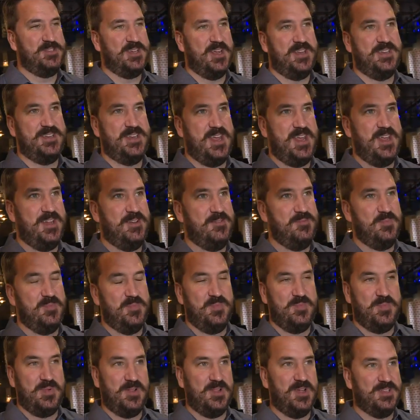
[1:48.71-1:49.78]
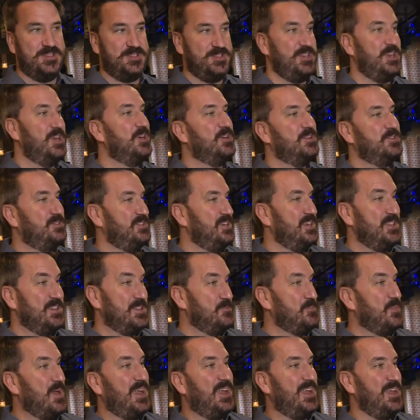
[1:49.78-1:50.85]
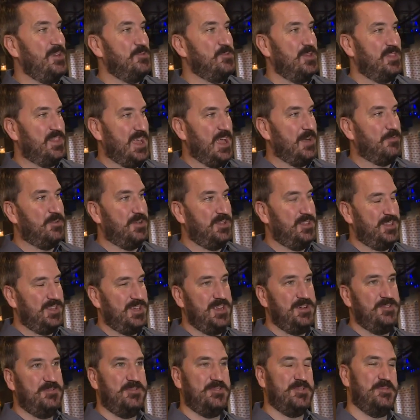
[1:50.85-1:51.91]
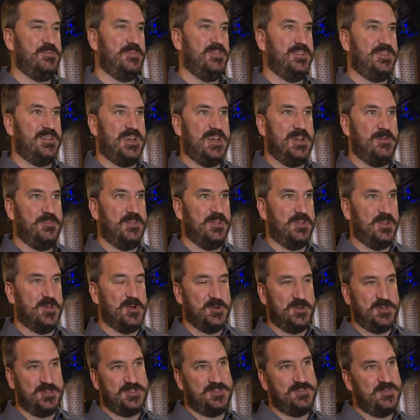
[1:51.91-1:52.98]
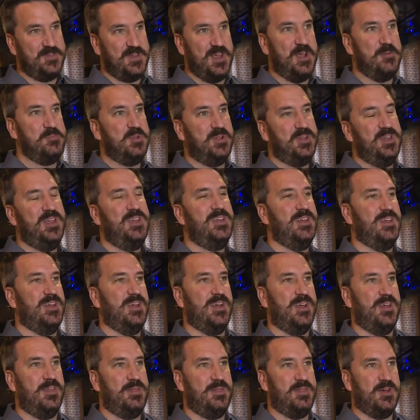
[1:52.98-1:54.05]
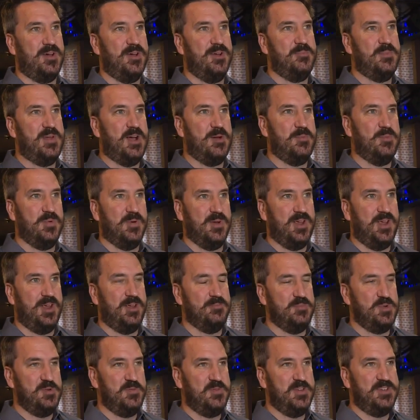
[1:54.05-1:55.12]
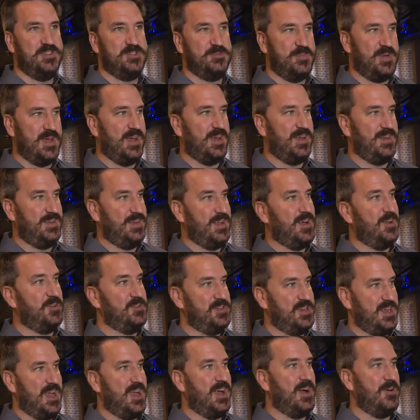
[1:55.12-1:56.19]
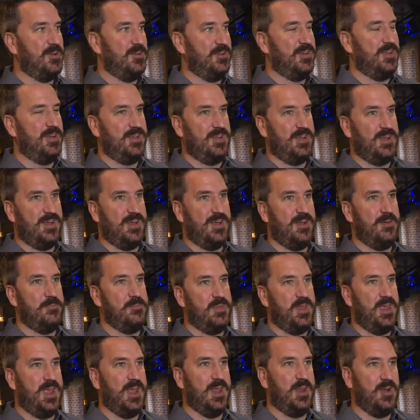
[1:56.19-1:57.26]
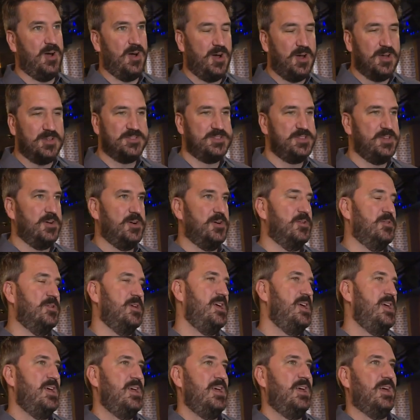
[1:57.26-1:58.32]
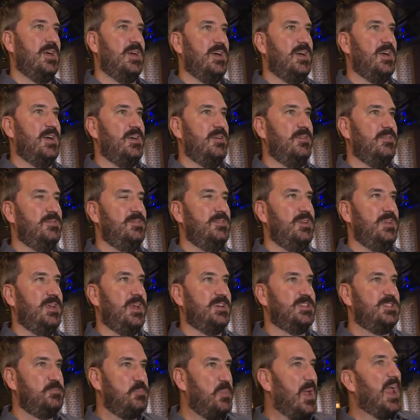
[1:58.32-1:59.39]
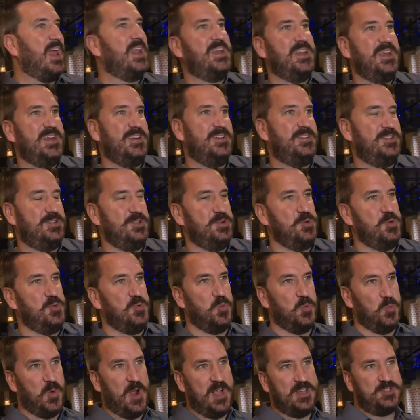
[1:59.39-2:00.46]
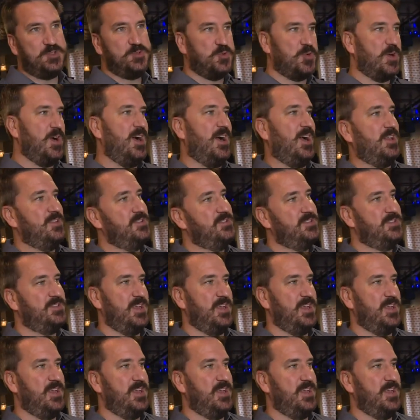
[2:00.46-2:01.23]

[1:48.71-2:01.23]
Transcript: say 10 plus years in the making with everything from the time the Loeks family uh, thought about bringing movies back downtown um, and also. Uh, expanding to restaurants.